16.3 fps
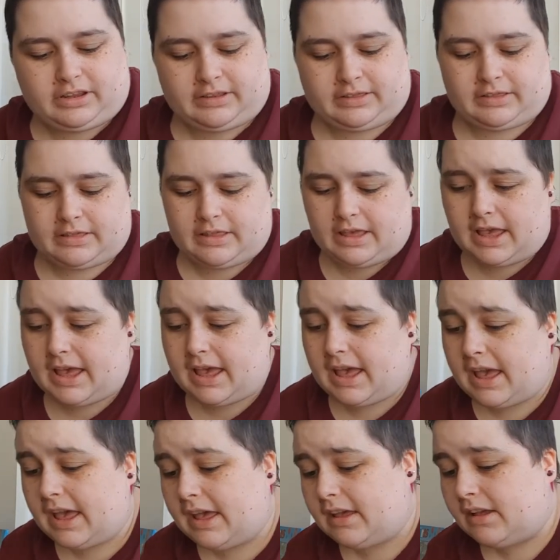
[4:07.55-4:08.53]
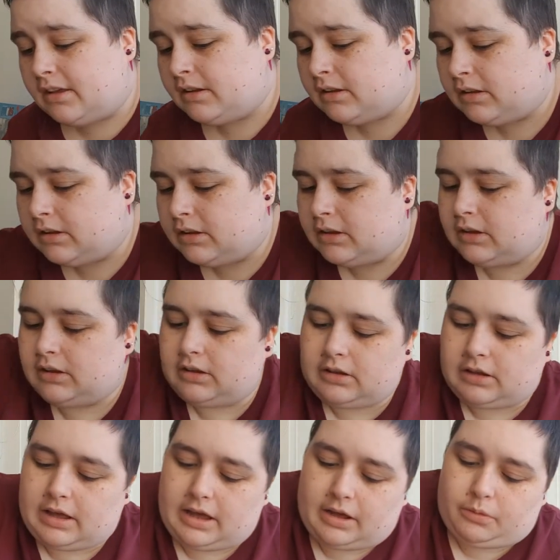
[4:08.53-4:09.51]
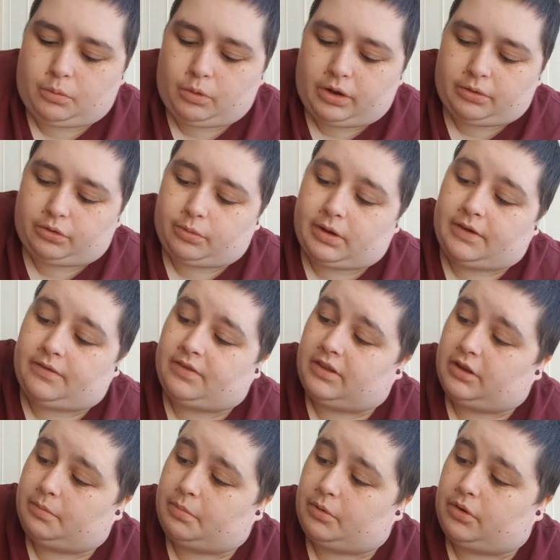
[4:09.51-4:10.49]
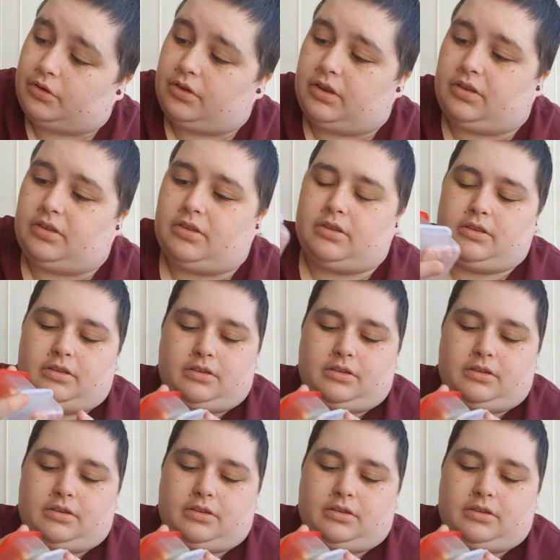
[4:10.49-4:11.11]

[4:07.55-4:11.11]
in there. And what else do I have in these boxes?